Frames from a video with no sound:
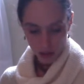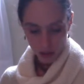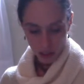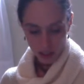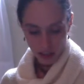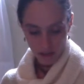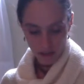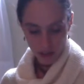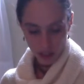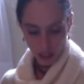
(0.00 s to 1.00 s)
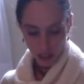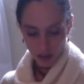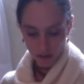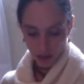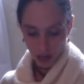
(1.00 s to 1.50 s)
Because after the King
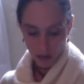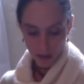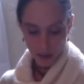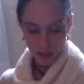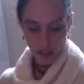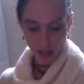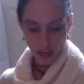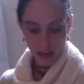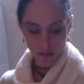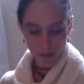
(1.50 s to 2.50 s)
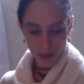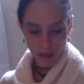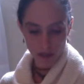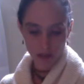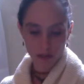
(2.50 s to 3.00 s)
of Cups is the Eight of
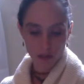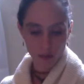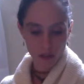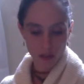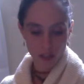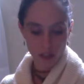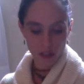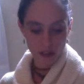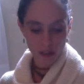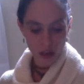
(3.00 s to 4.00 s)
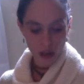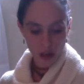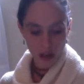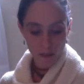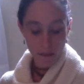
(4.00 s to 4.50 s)
Pentacles, which is
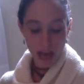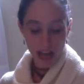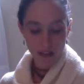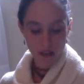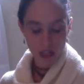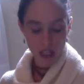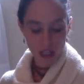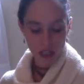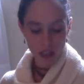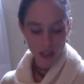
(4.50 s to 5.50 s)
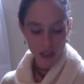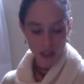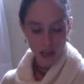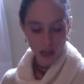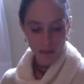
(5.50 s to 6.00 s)
mastery,
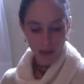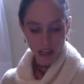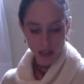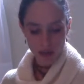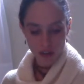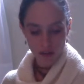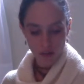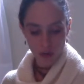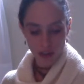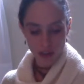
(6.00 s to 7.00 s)
mastery of one's